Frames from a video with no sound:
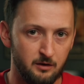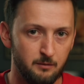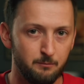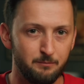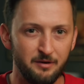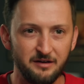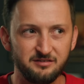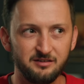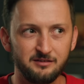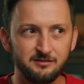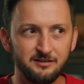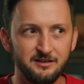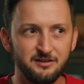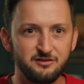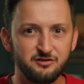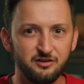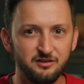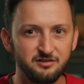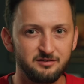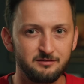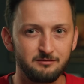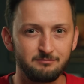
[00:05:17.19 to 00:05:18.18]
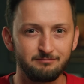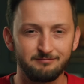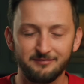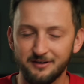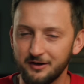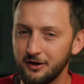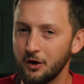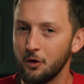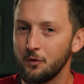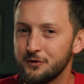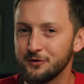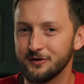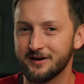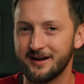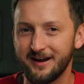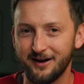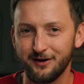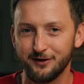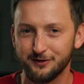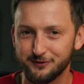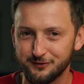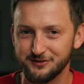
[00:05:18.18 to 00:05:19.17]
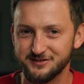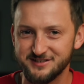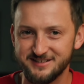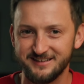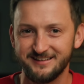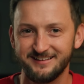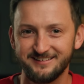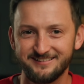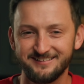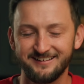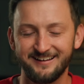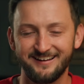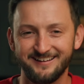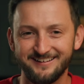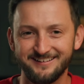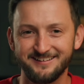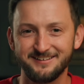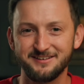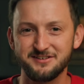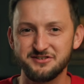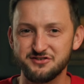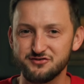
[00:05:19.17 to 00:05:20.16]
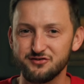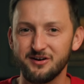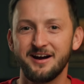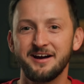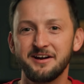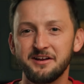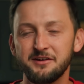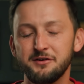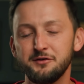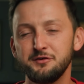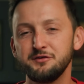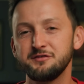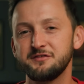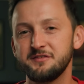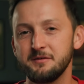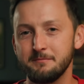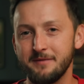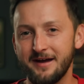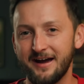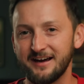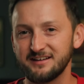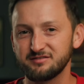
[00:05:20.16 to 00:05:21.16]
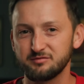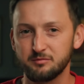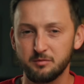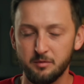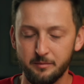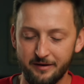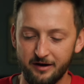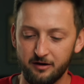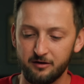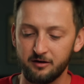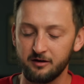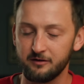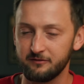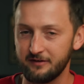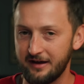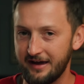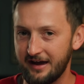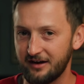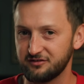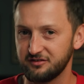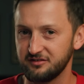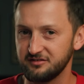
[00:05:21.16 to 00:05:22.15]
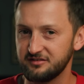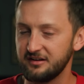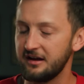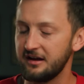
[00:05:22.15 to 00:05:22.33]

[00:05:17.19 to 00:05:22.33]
Basically, just know your character sheet and try to use the maximum amount of actions